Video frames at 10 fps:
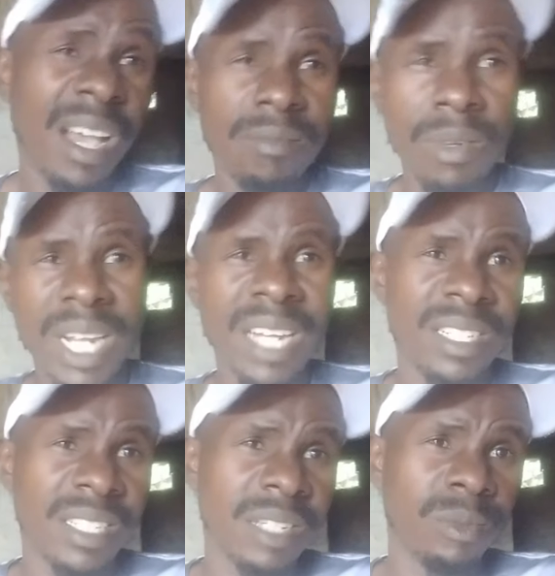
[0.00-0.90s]
I've not
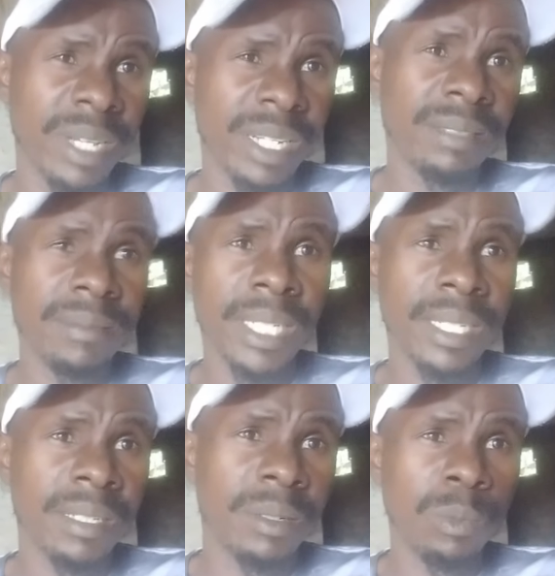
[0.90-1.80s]
done research well
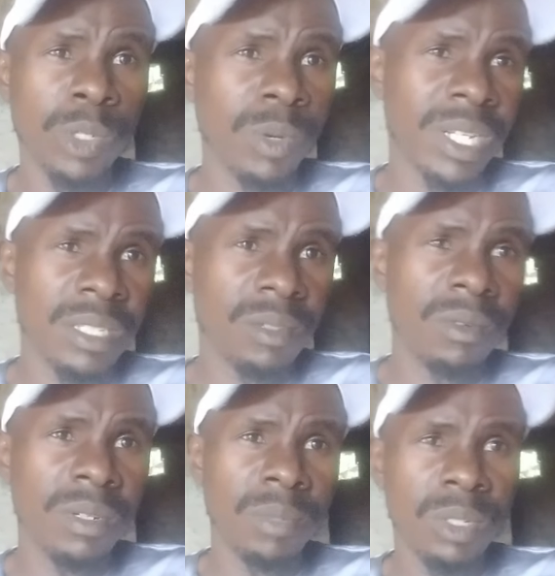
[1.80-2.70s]
which one is
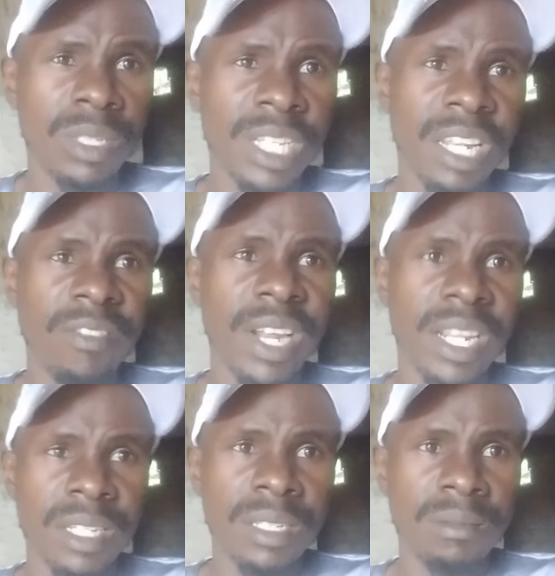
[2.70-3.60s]
good between the 11
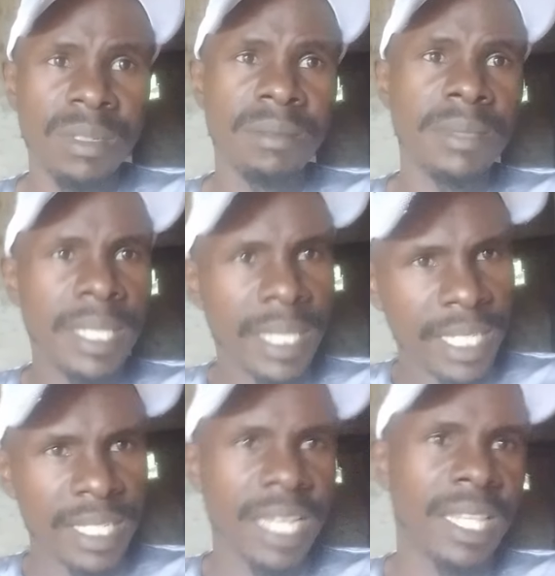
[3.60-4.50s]
and the,
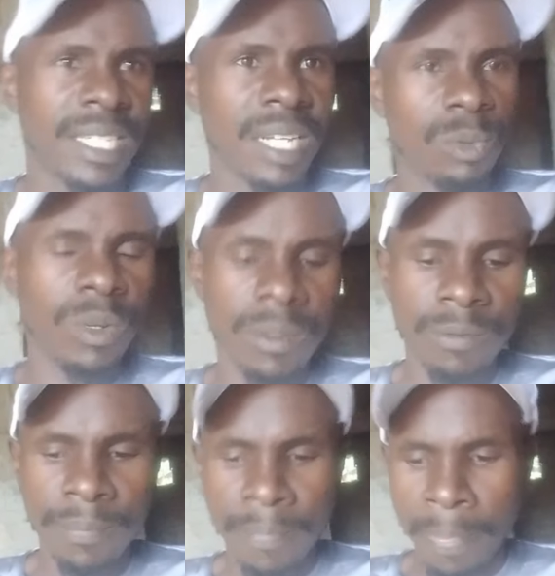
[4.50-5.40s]
they say there's a 12.